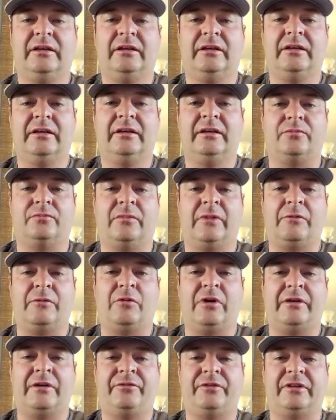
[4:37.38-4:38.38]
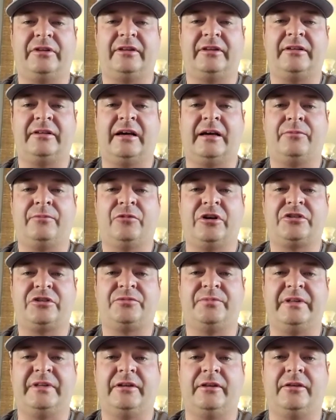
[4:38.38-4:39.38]
my wife at the time
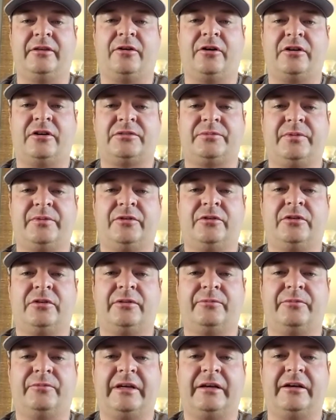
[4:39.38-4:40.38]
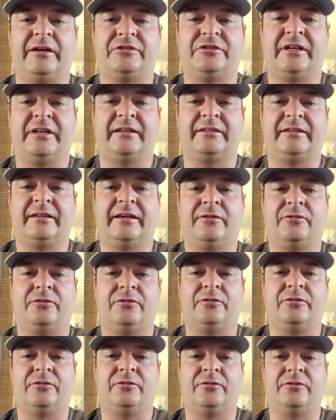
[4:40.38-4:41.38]
rushed me to the hospital and we got checked out
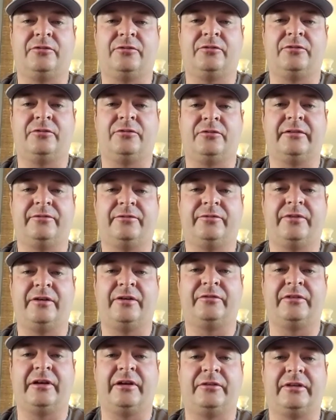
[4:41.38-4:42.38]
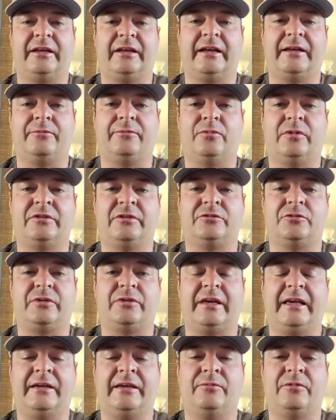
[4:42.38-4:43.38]
and found out that I was
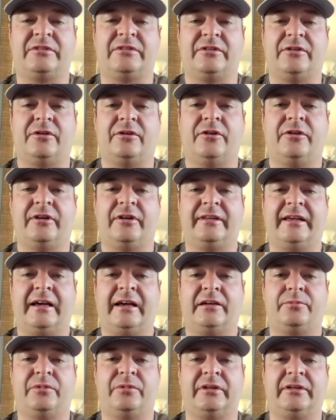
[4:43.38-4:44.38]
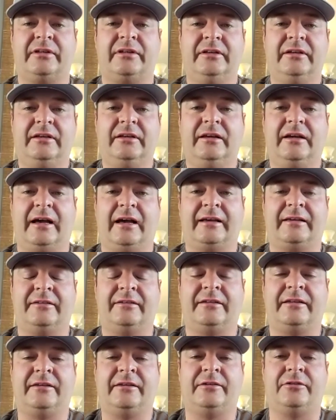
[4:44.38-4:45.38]
okay. It wasn't a heart attack, but I
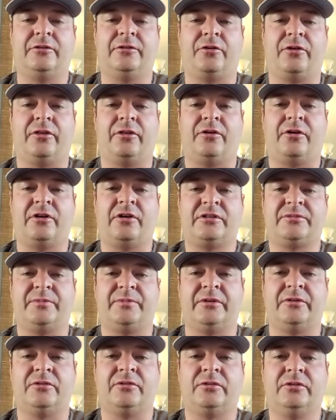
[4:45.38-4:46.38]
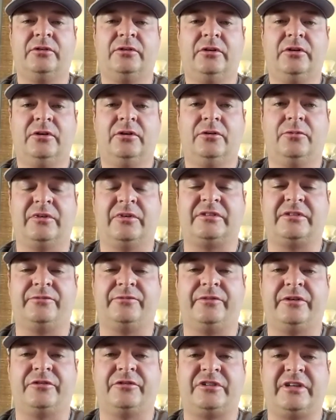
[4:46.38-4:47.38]
continued to go to the hospital with
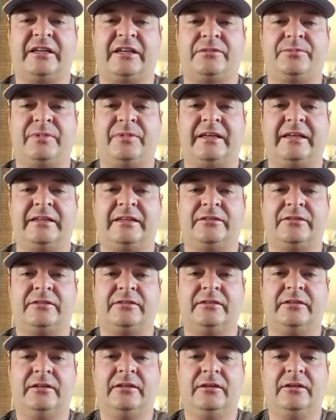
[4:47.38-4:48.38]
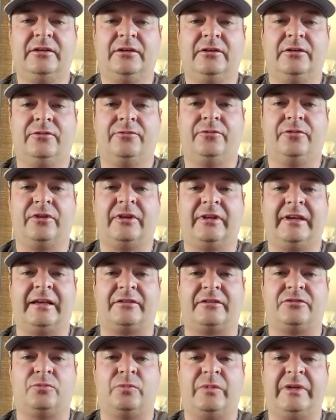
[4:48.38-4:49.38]
severe chest pains for the
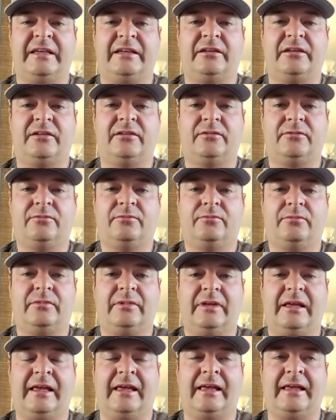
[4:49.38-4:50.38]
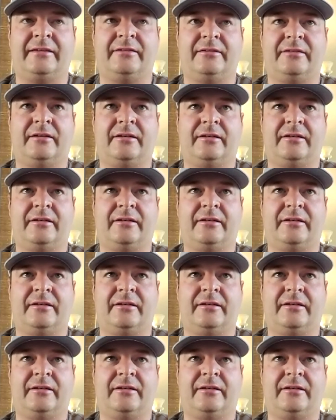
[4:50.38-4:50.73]
next week. And